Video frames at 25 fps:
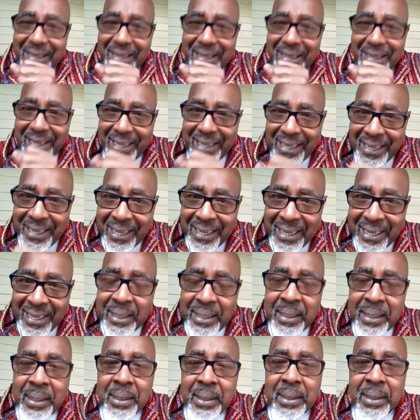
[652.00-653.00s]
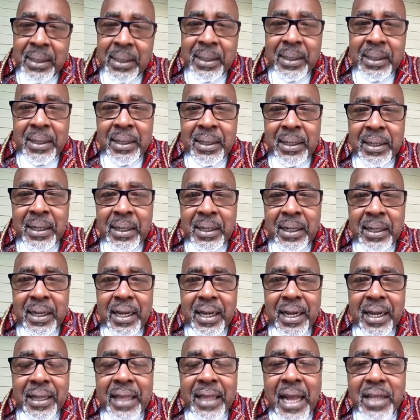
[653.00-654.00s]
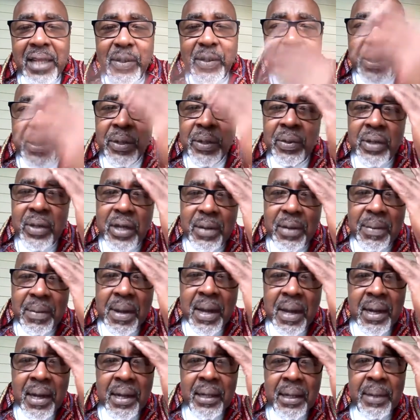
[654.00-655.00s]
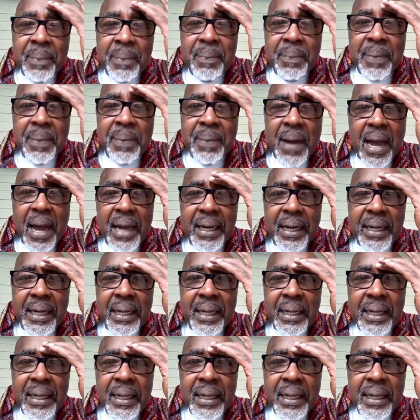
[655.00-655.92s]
in. And that's when you come out of the body